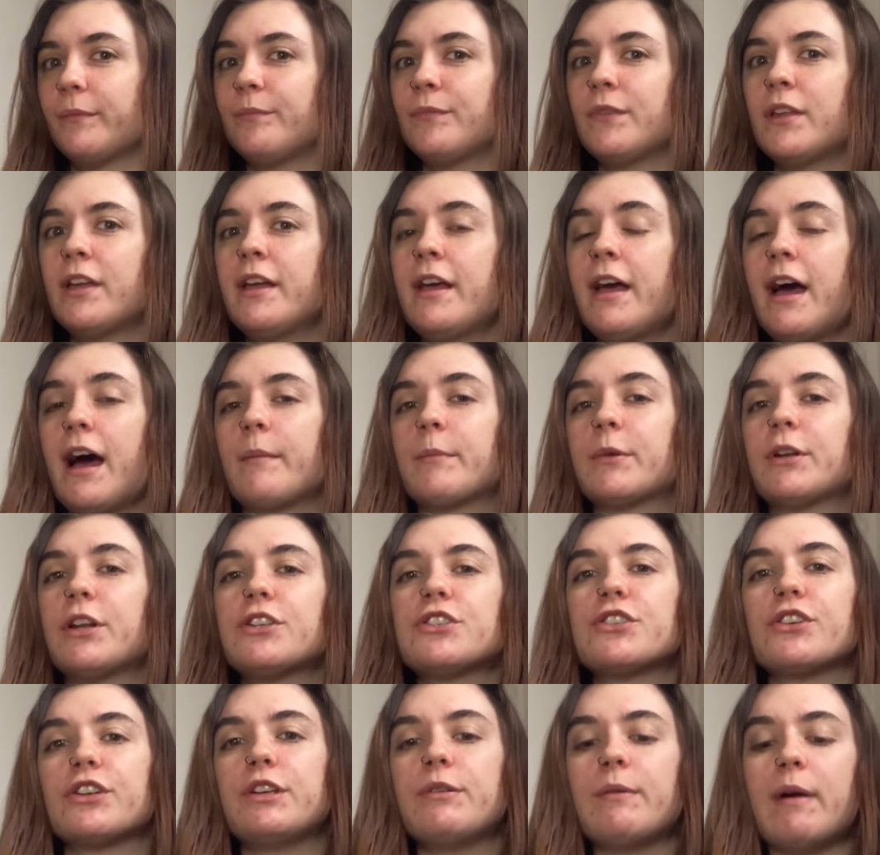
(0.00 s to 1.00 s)
I'm going to
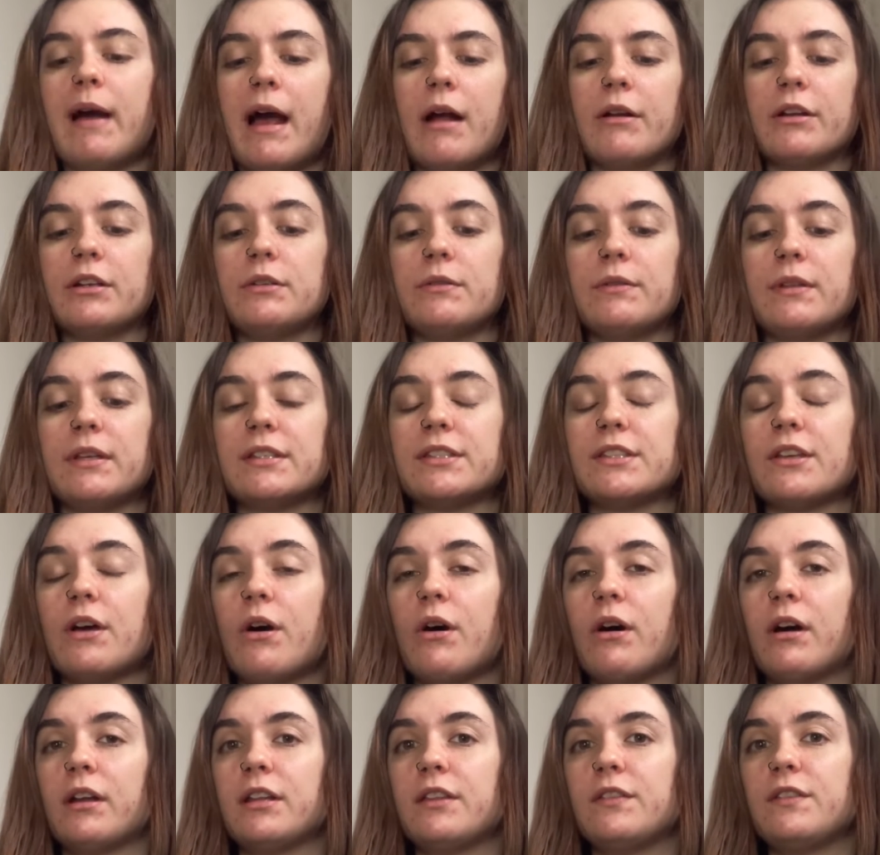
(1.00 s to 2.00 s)
show you how to do this
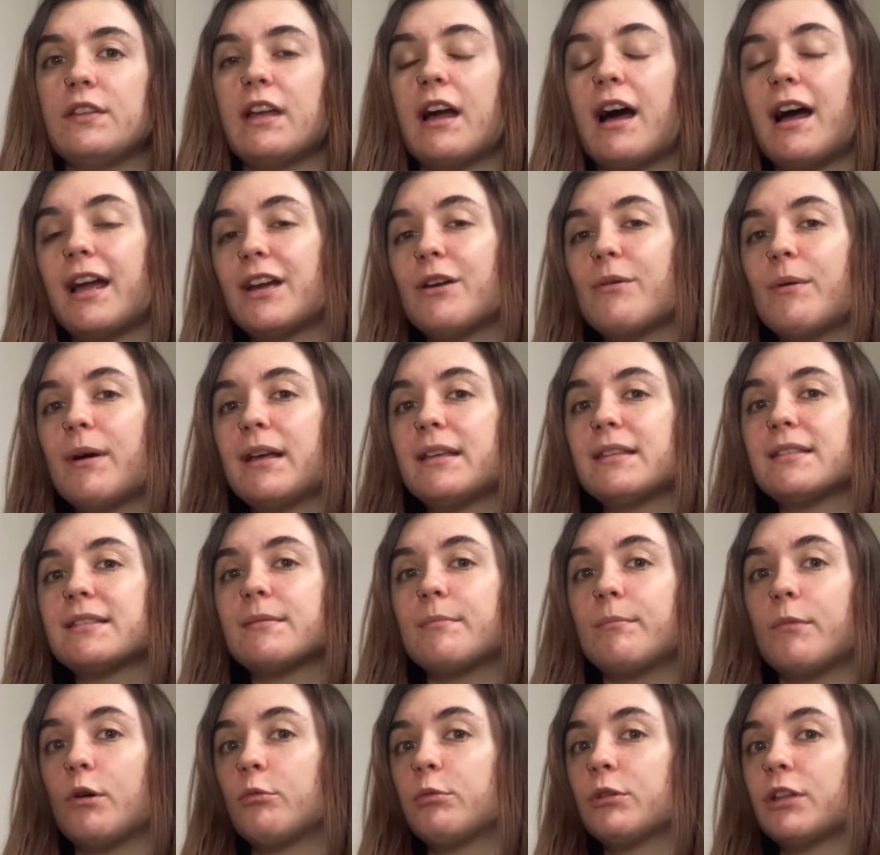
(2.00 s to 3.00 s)
on the
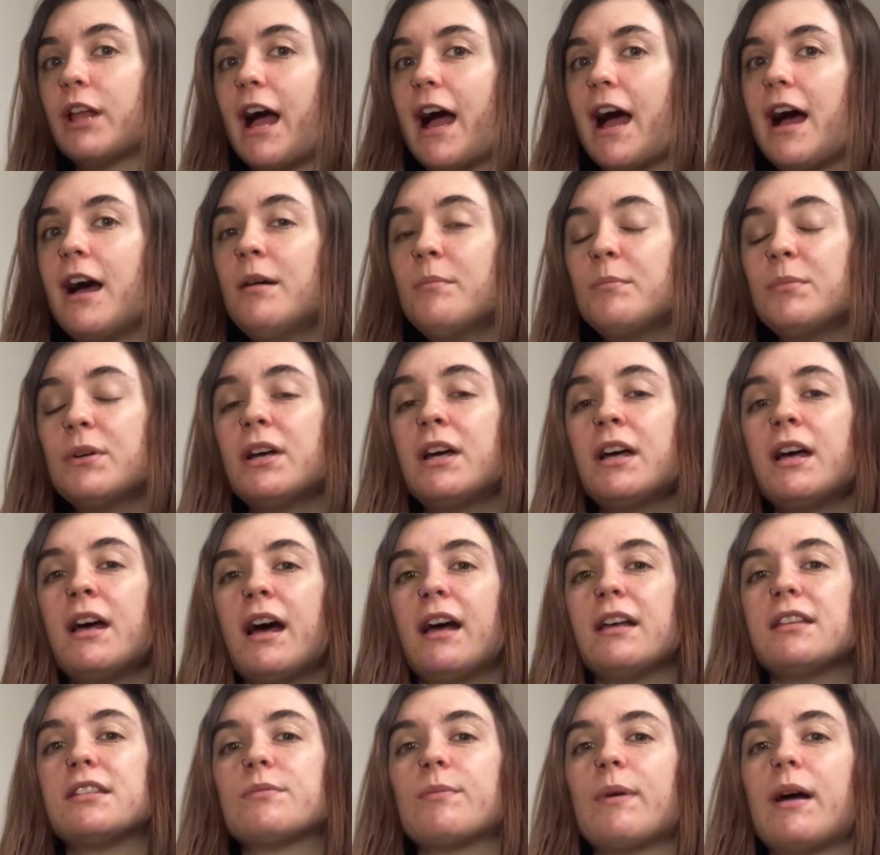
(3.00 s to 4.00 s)
iOS mobile app
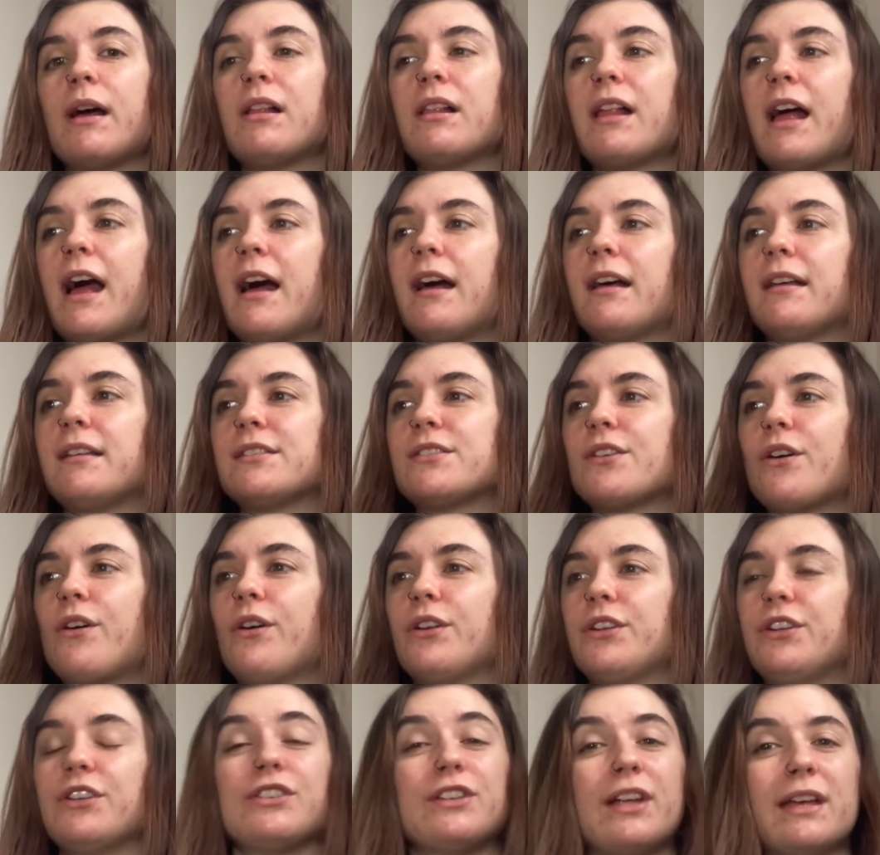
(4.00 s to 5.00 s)
as well as
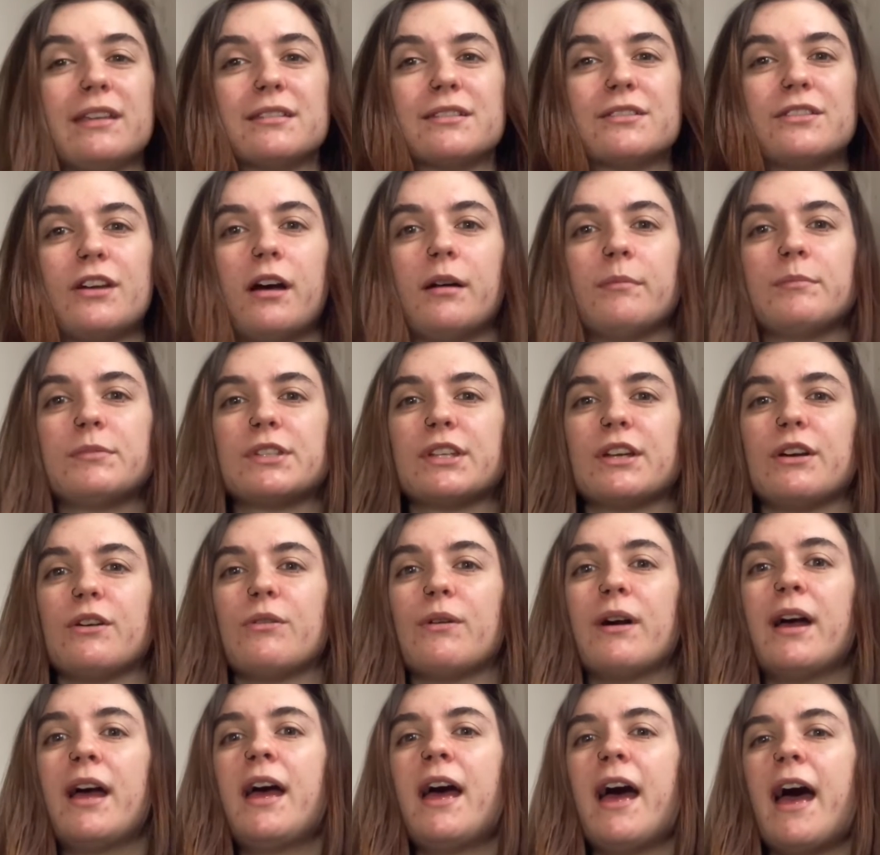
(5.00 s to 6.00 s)
on your desktop.
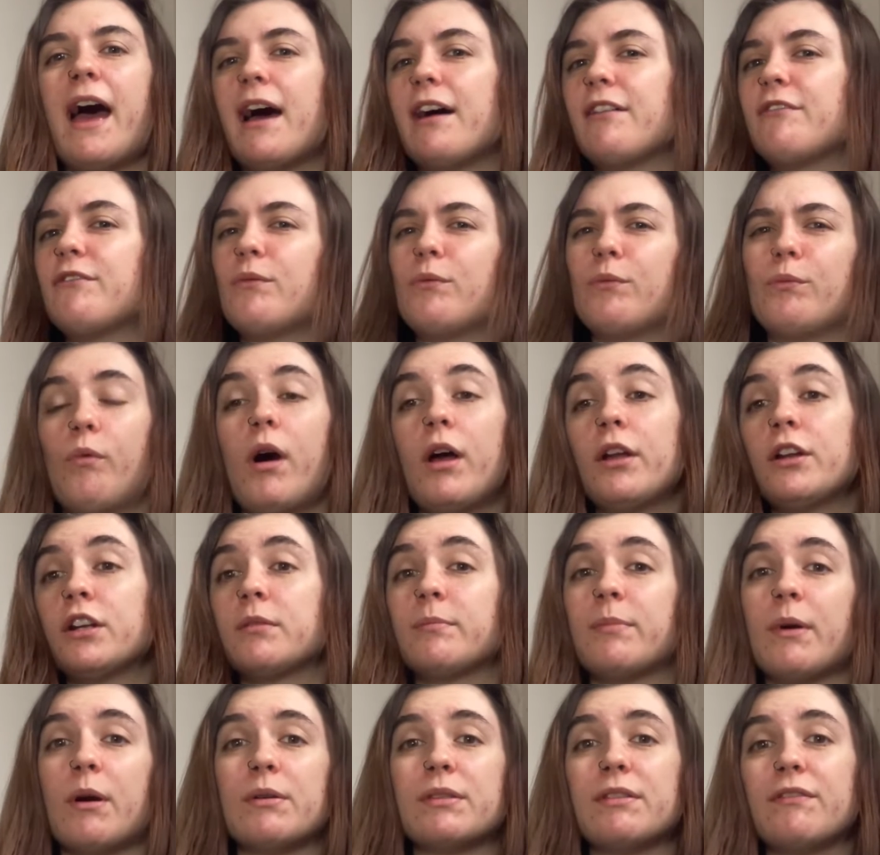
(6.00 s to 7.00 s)
So have one
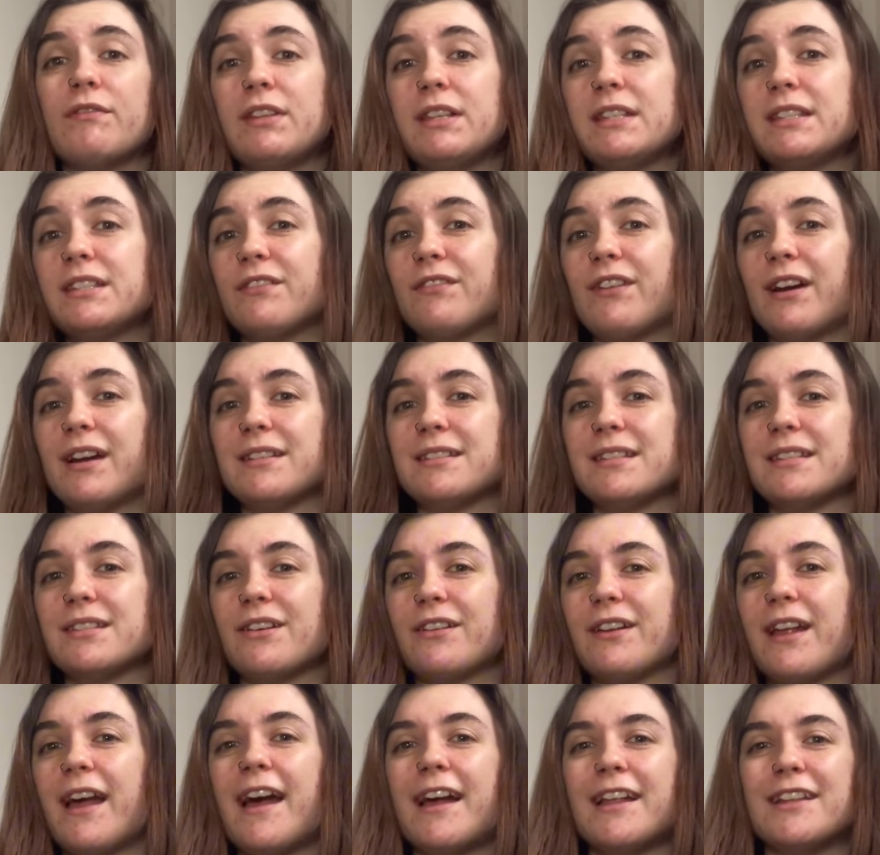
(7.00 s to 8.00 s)
or both of these devices
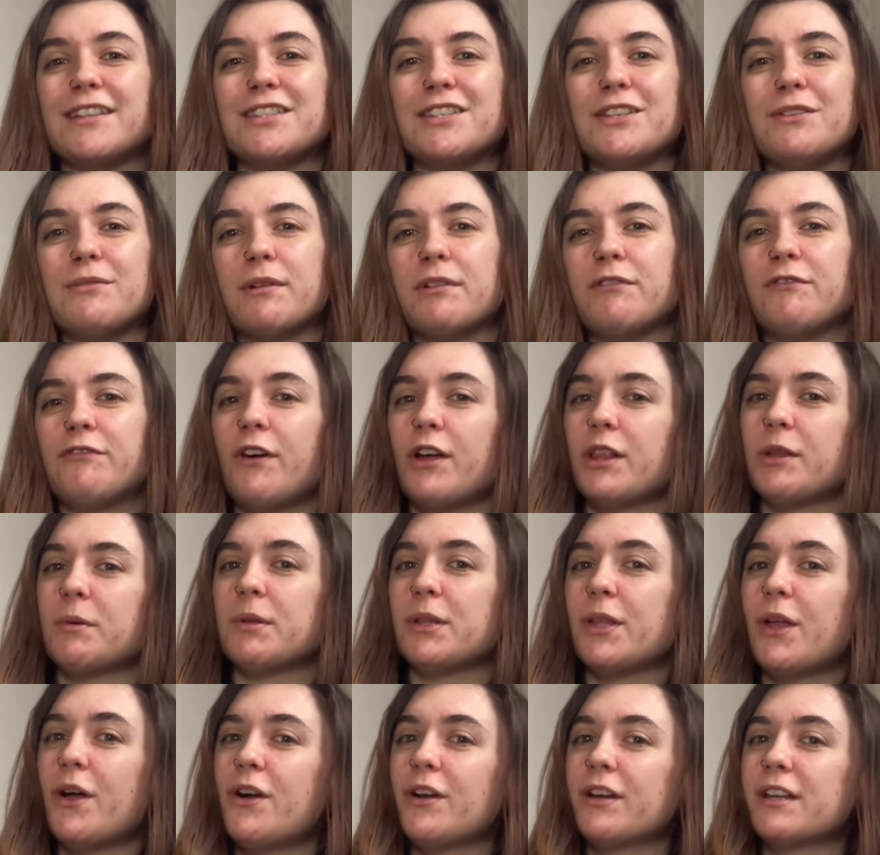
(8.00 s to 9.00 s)
on hand so you can follow
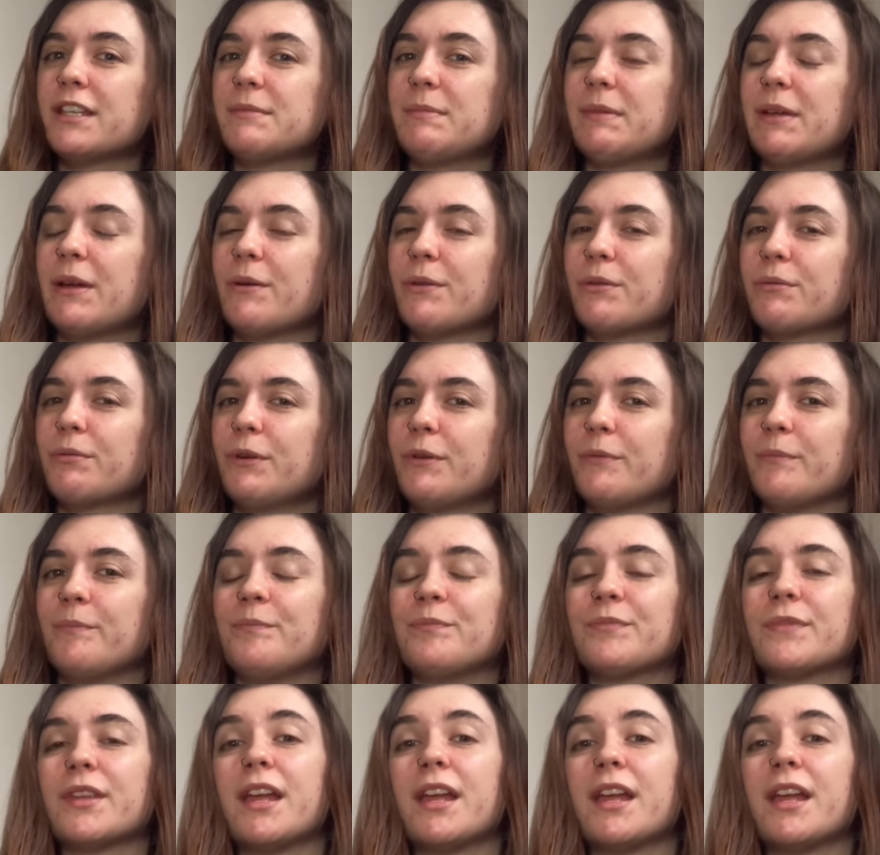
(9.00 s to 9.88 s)
along as we go through.